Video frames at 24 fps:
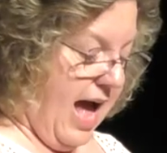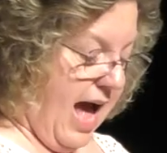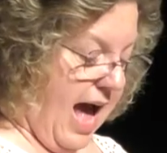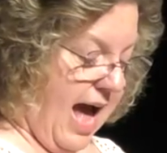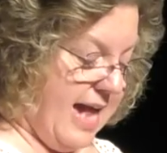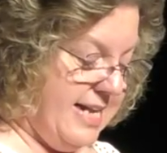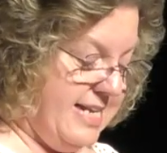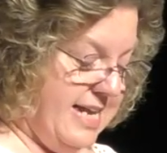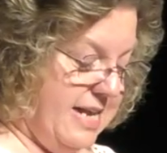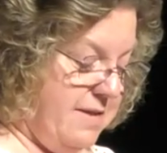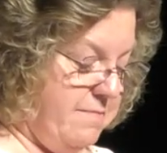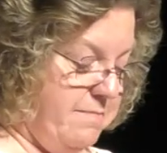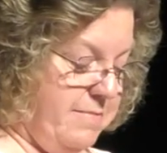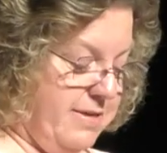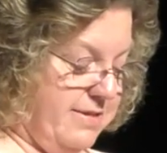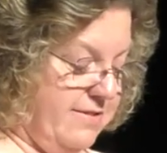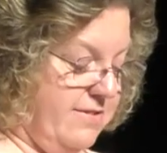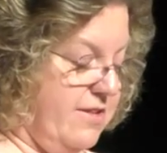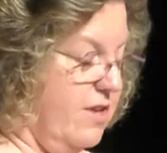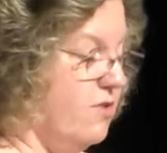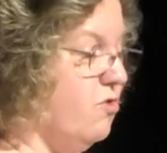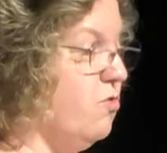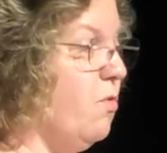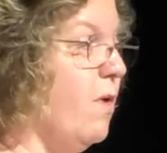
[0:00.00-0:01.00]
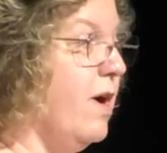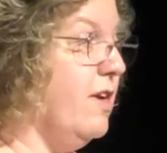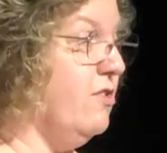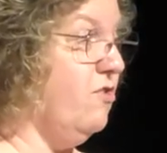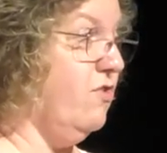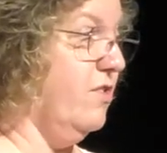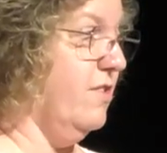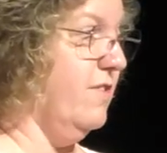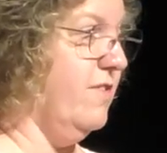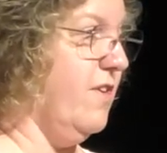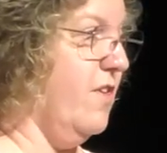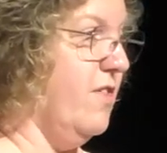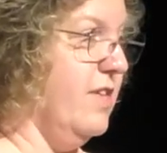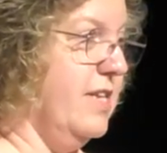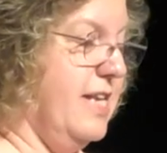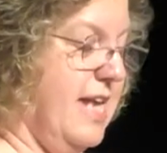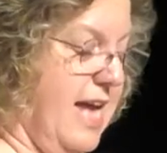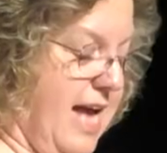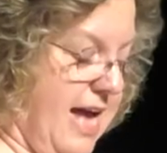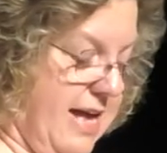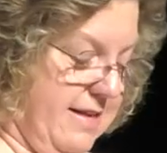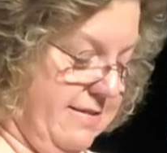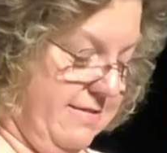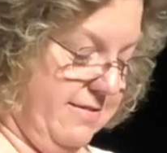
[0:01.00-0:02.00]
I didn't miss those questions on the
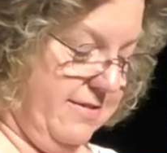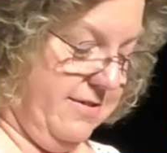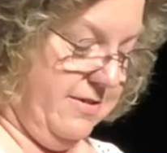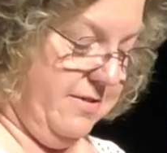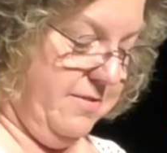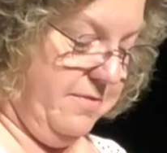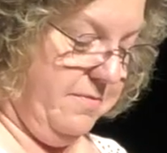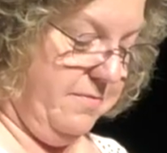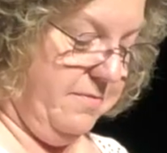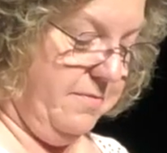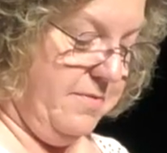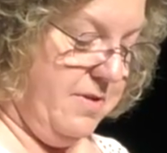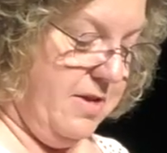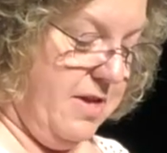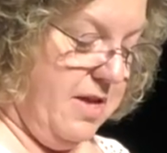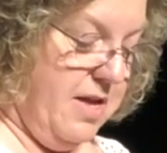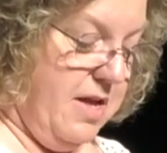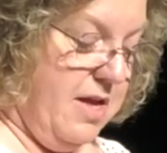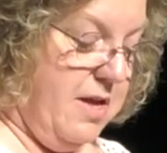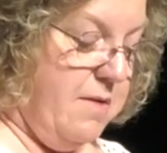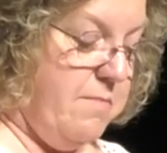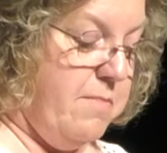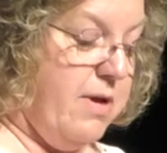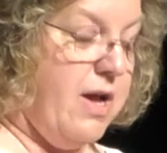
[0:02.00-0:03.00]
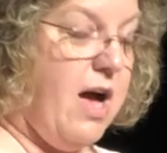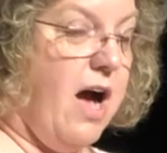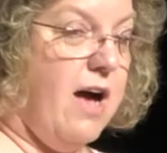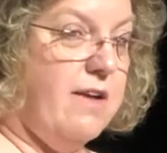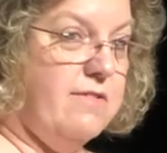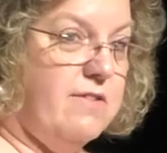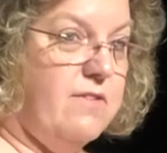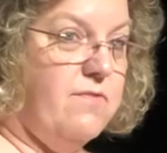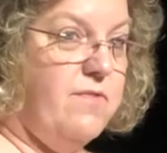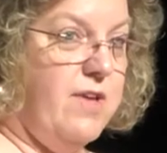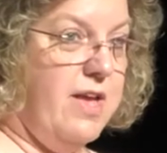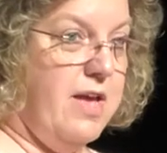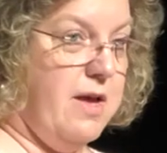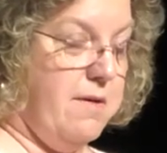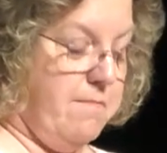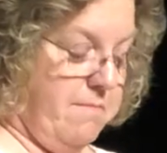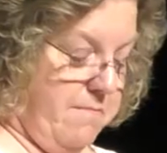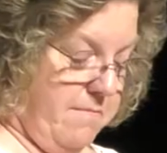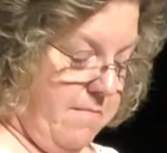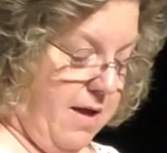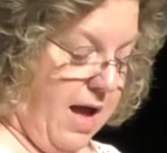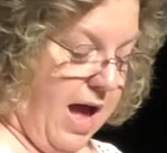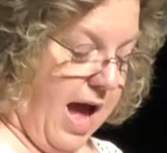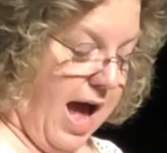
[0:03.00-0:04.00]
test. Because of
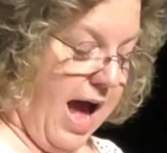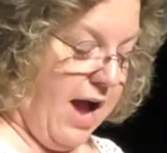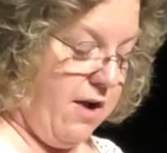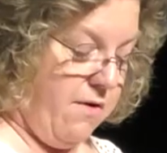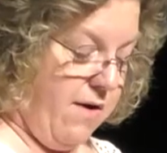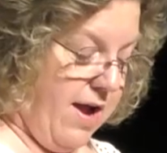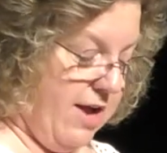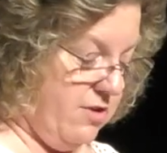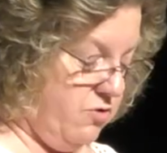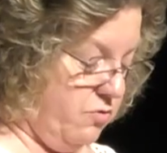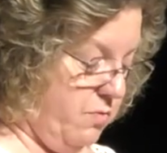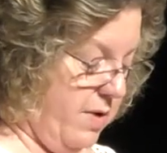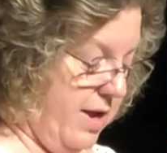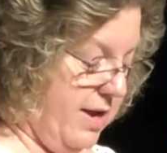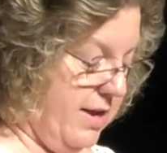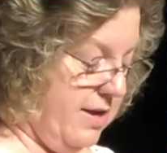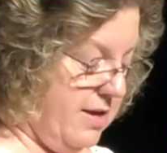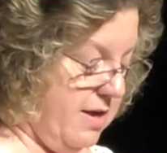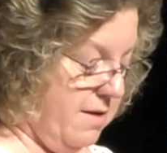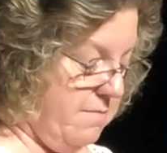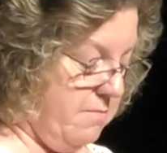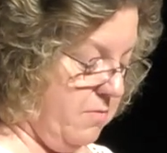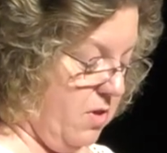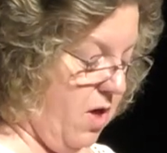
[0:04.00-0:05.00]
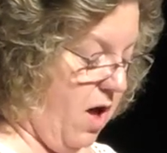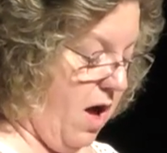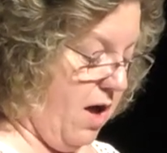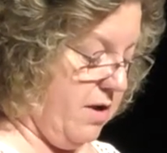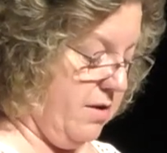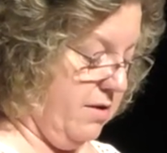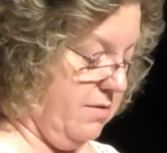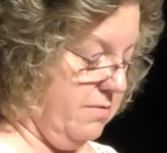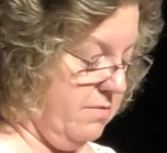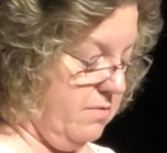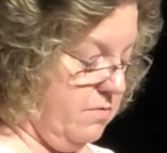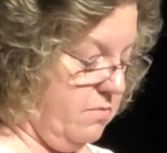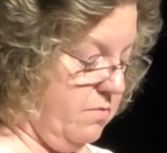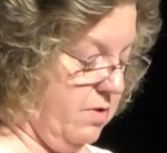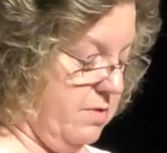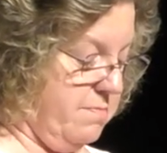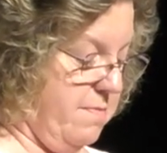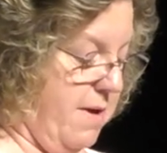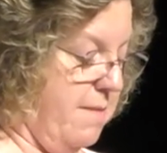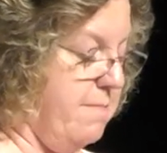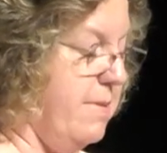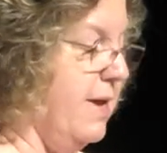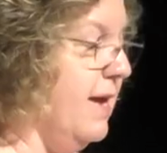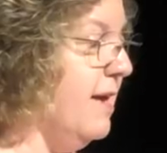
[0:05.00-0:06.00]
him, I graduated cum laude with
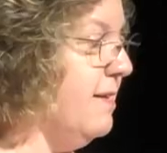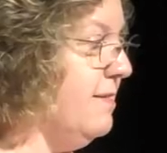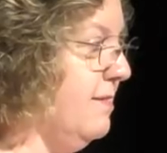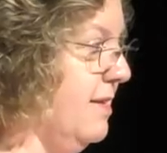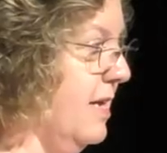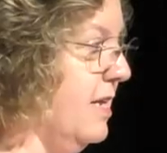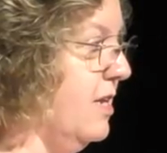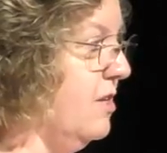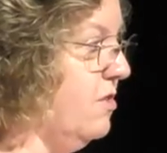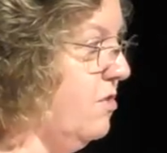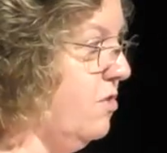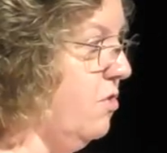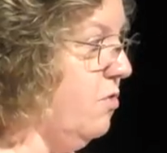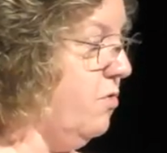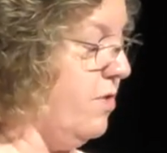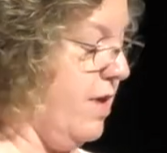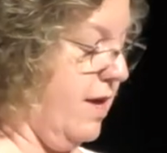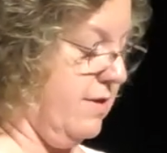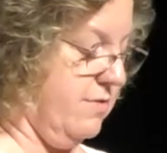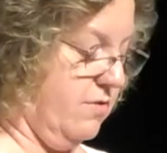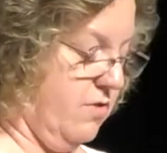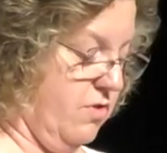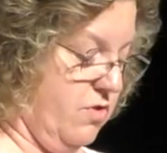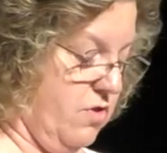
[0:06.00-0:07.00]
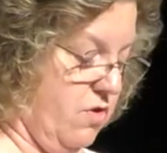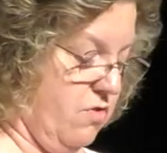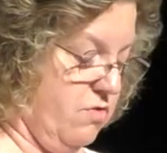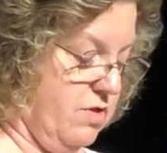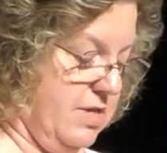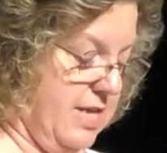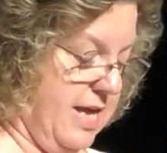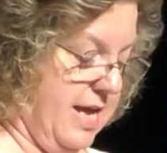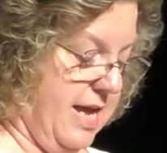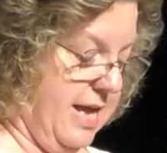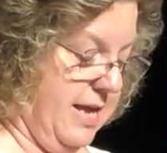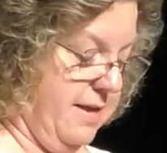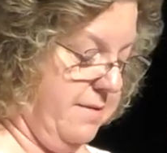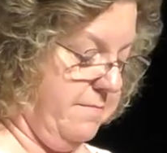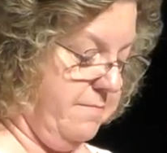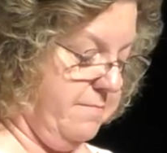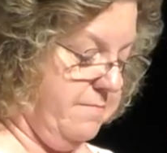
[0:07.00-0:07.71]
my BSN in 2013.